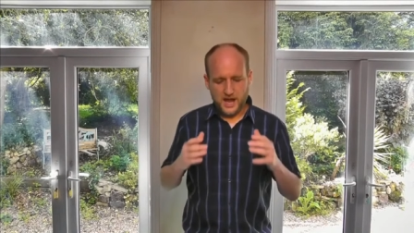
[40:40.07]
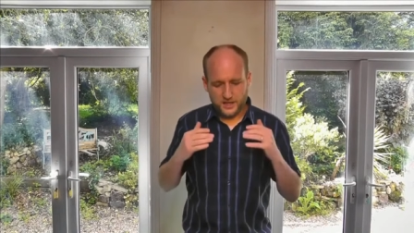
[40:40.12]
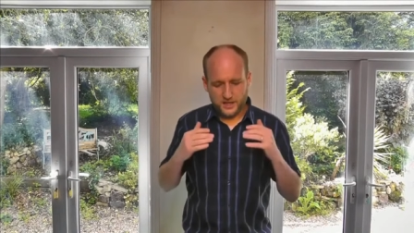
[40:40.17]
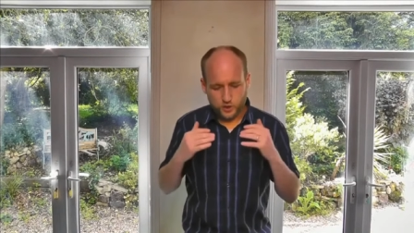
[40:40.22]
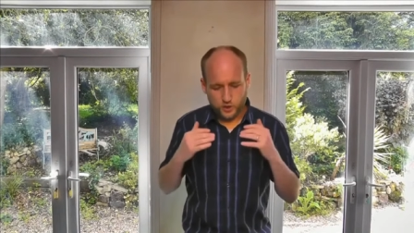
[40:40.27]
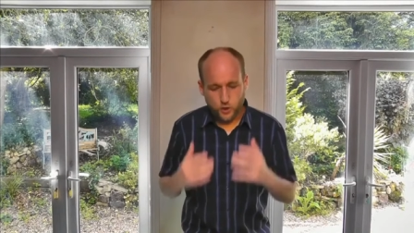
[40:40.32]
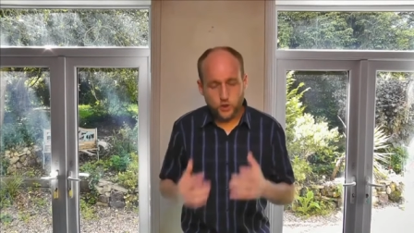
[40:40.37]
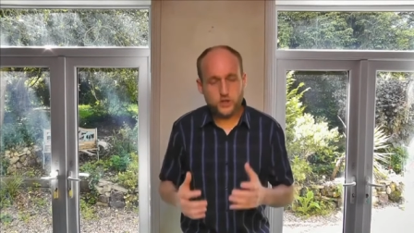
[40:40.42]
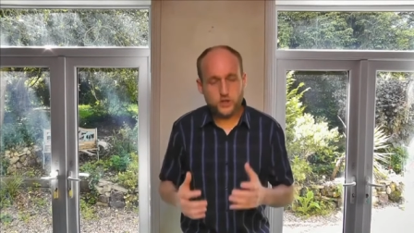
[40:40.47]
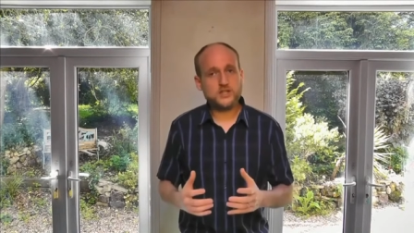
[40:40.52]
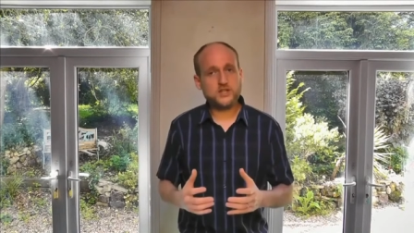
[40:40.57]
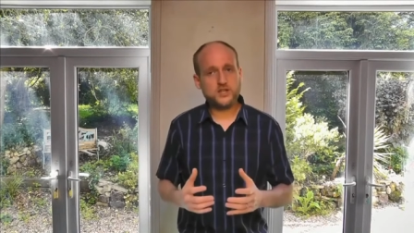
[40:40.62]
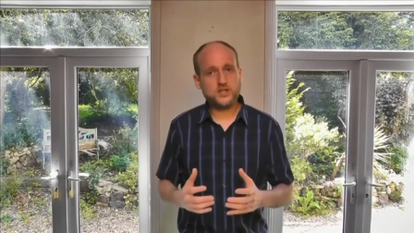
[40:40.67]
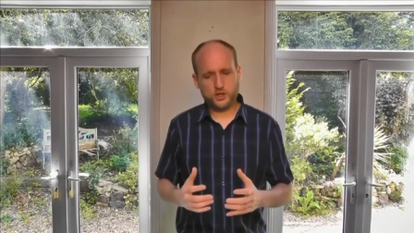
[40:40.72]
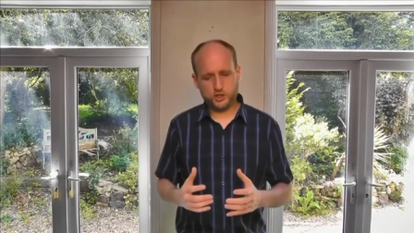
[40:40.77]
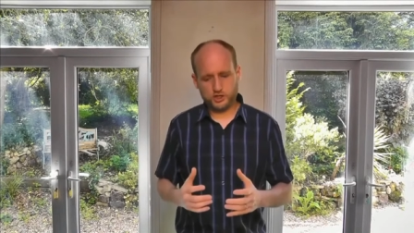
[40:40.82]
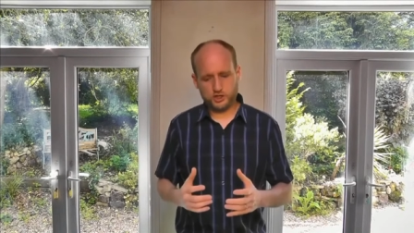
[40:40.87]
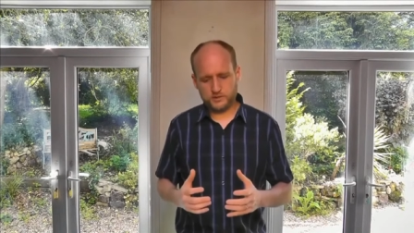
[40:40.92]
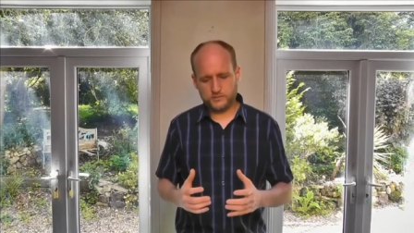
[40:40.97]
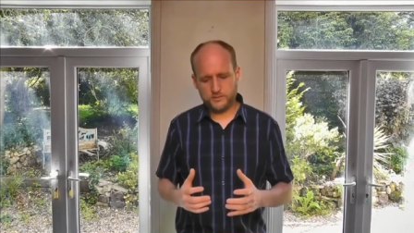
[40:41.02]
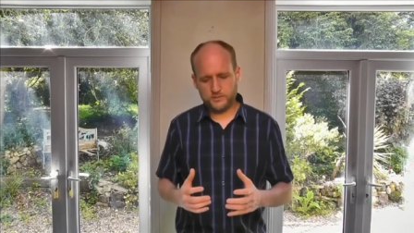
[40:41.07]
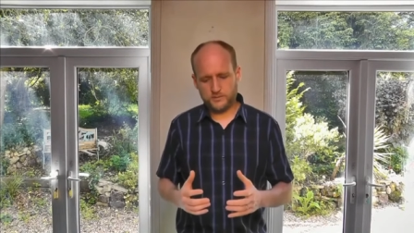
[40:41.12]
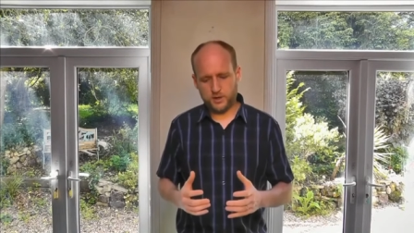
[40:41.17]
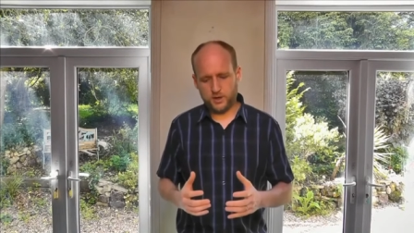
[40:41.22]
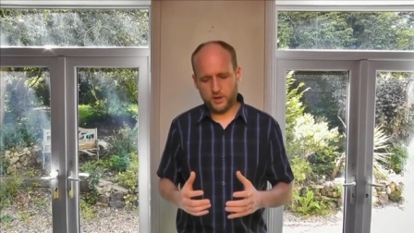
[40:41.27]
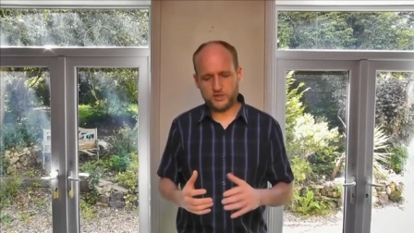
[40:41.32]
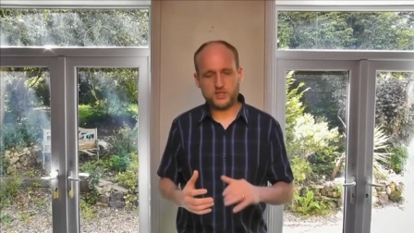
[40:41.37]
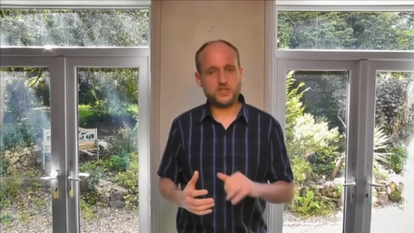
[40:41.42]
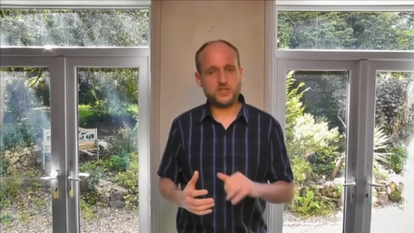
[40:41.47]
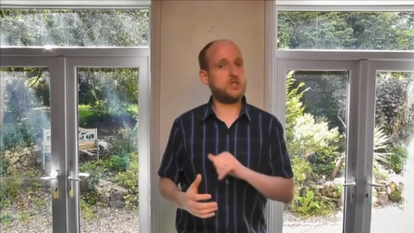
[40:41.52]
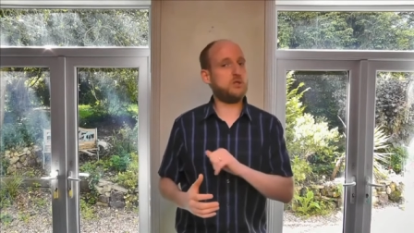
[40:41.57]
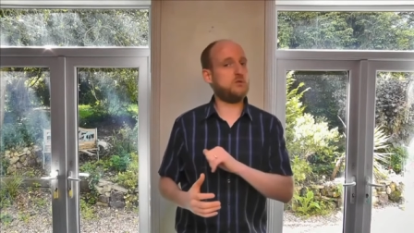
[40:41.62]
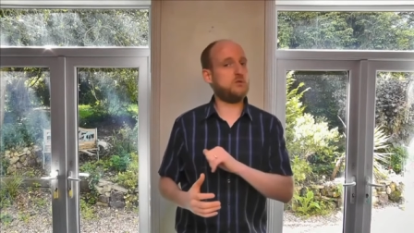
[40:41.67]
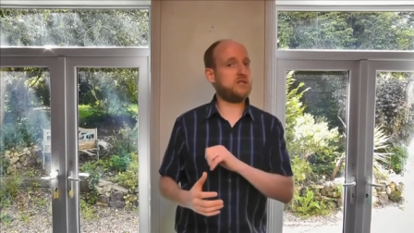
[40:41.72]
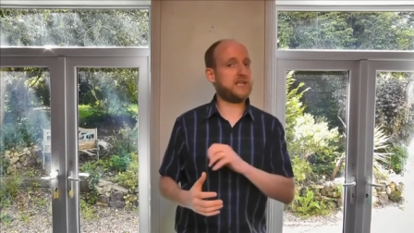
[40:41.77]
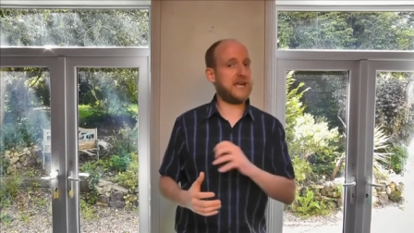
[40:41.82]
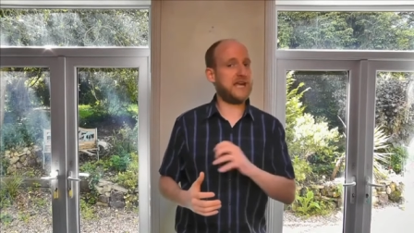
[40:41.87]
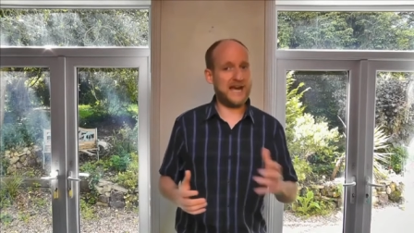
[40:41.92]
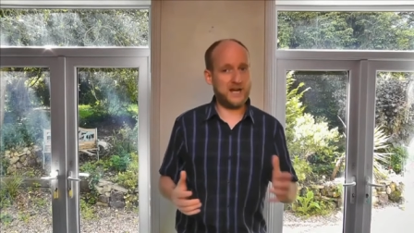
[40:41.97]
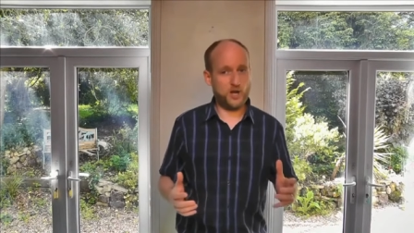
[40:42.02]
According to the custom of Moses,
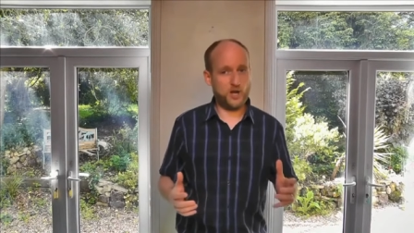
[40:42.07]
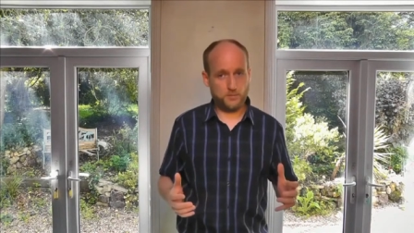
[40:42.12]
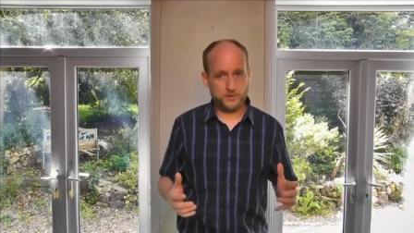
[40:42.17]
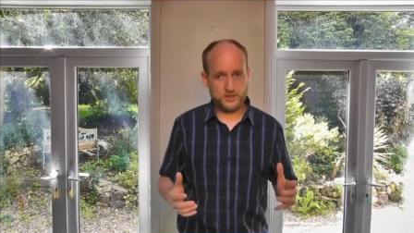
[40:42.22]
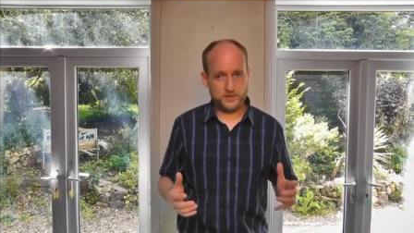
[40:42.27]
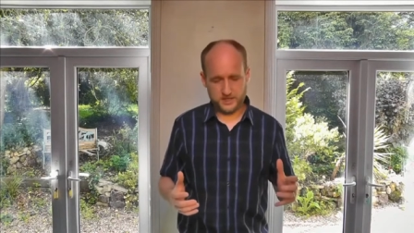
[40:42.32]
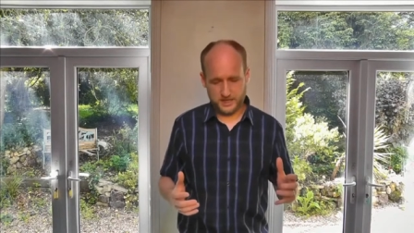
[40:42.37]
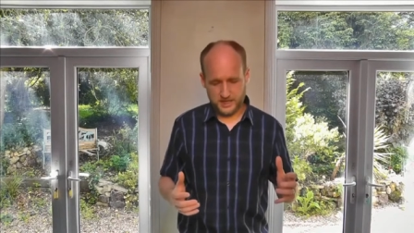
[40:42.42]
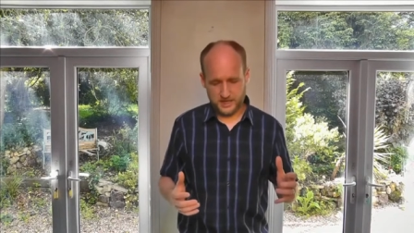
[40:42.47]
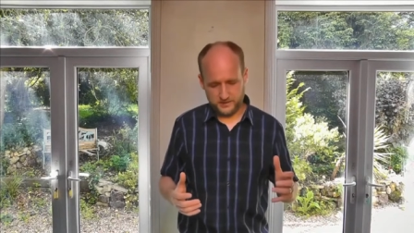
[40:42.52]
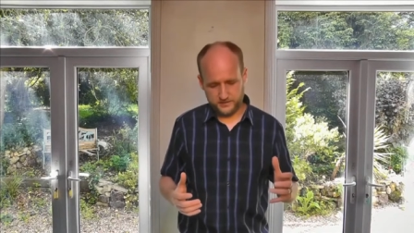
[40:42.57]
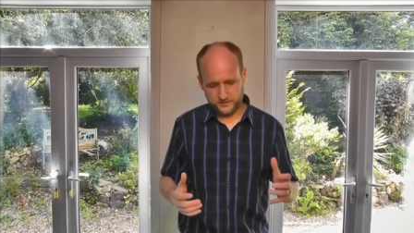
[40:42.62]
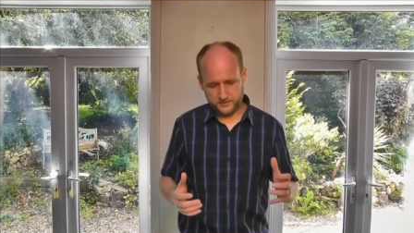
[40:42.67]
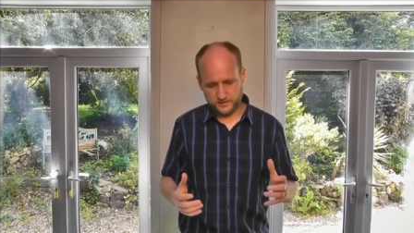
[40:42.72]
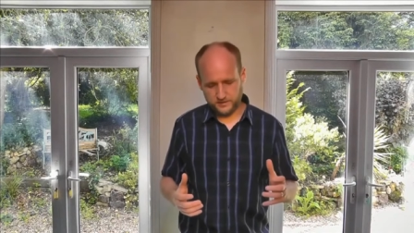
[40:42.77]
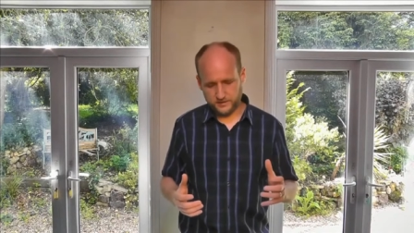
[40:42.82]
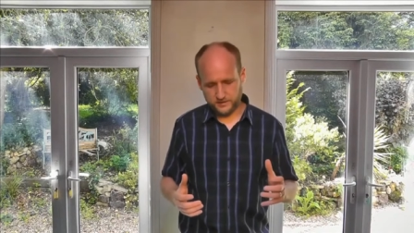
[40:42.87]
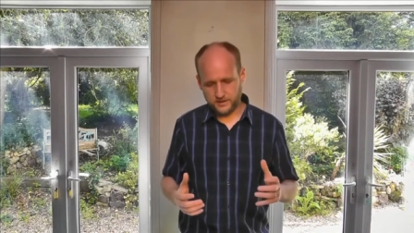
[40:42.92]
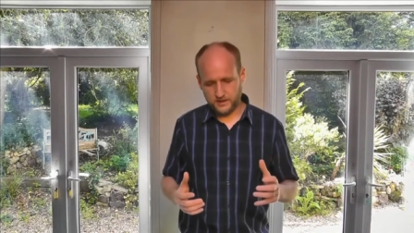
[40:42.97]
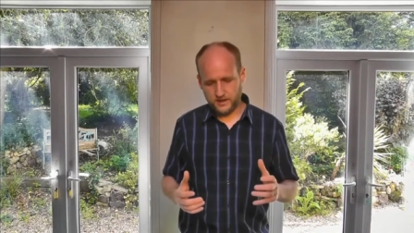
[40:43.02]
you cannot be saved.